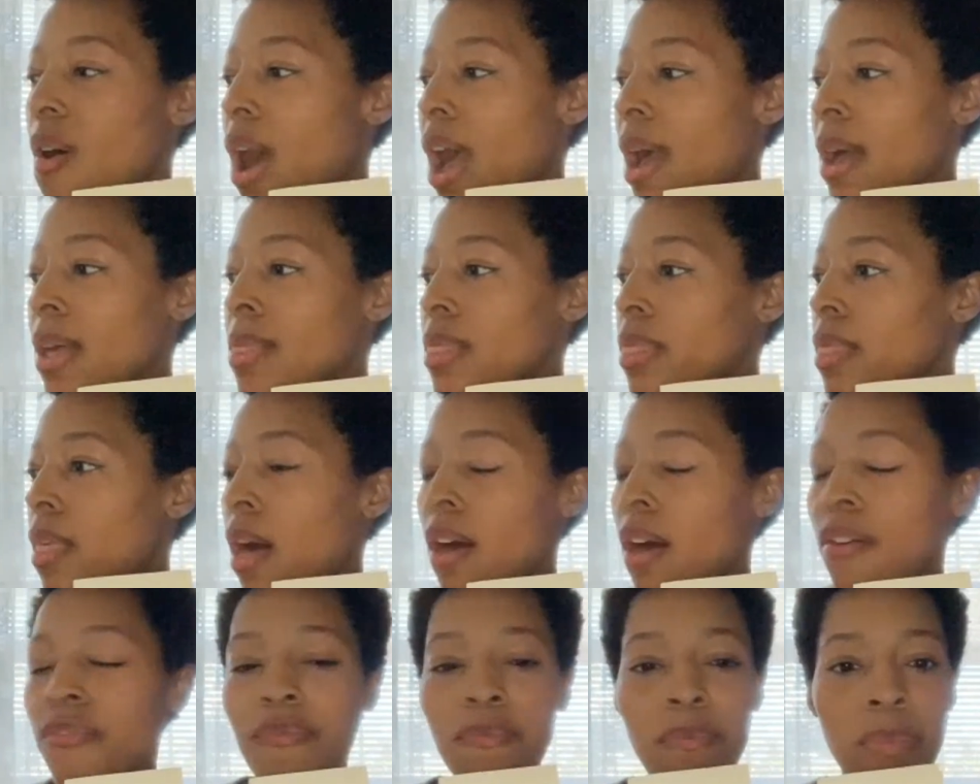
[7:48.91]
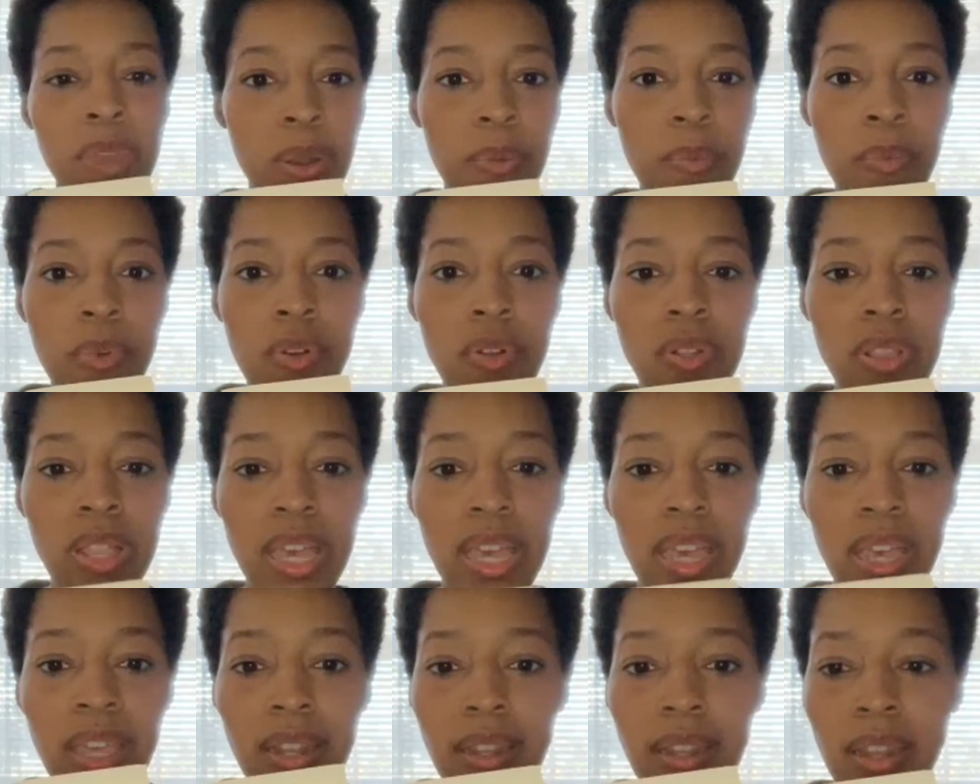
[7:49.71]
I love minimal
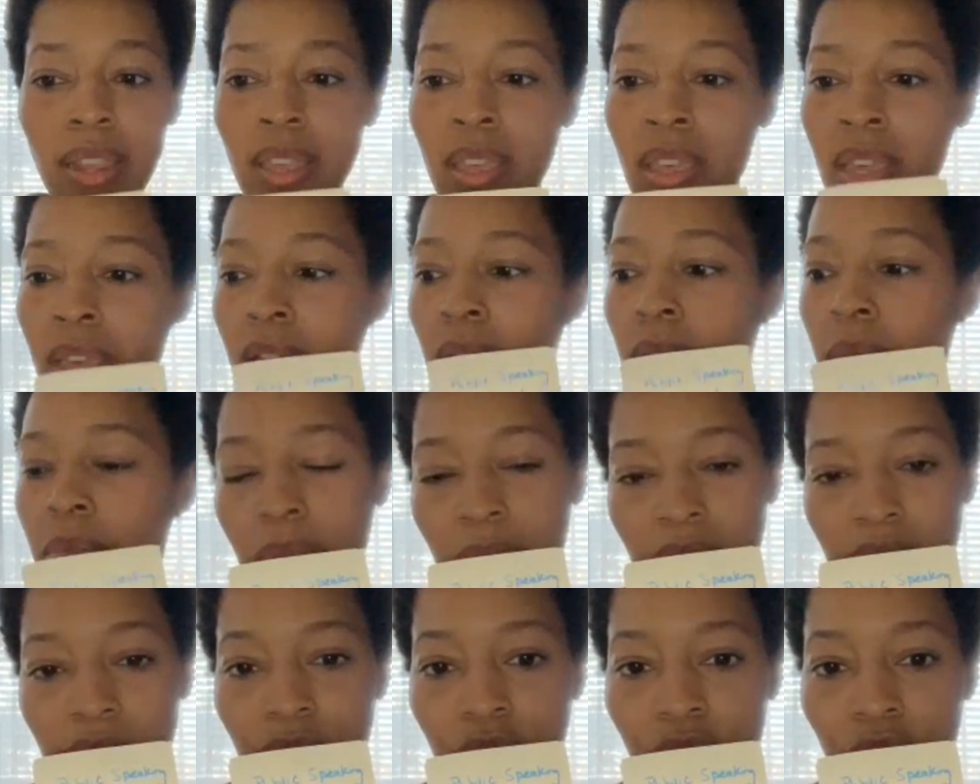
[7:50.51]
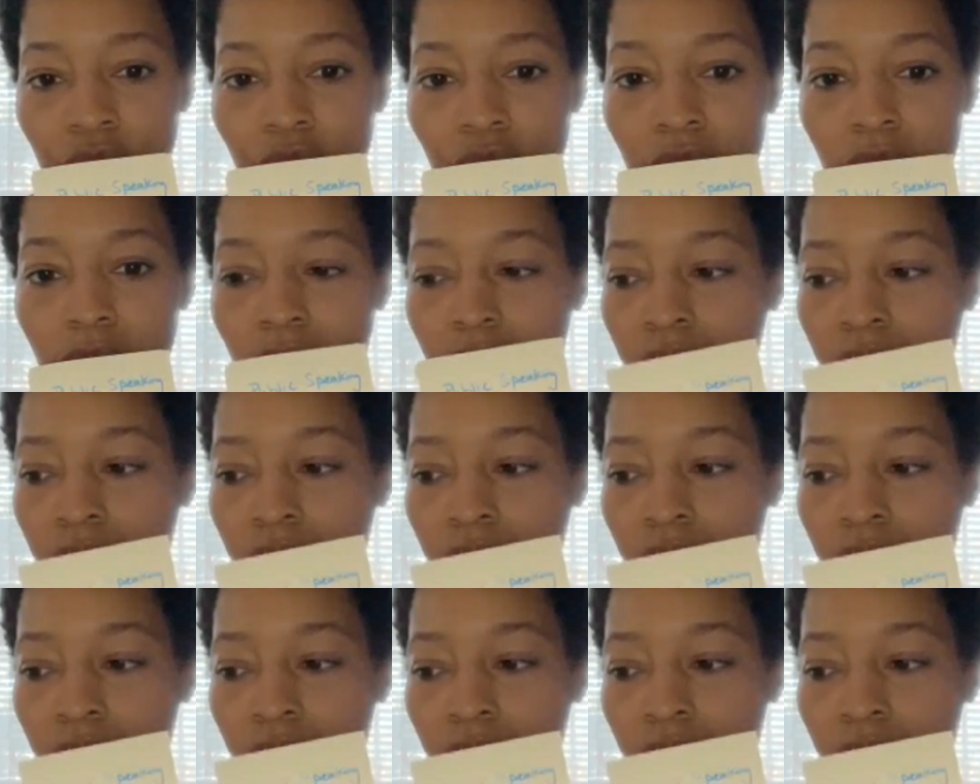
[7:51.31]
and miniature.